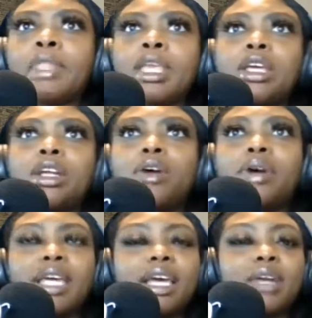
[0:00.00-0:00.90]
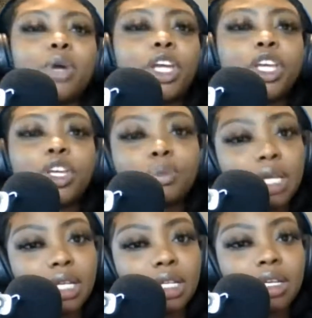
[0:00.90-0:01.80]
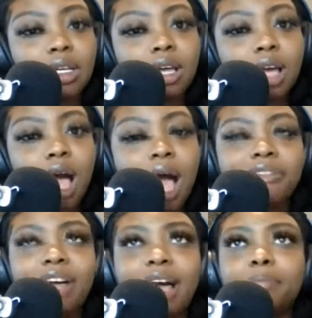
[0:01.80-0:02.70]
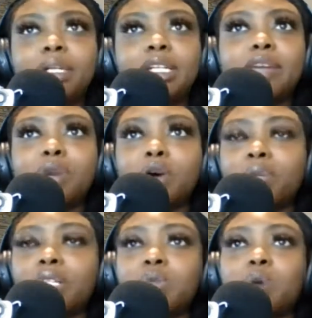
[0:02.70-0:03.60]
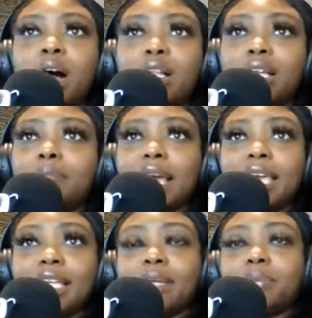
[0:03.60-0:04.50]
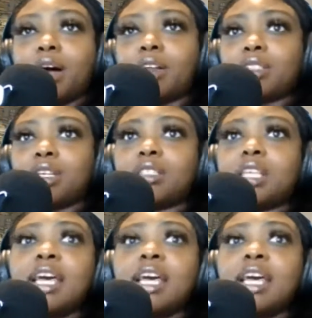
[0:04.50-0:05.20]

again, we're human. I've had plenty of moments while in my healing process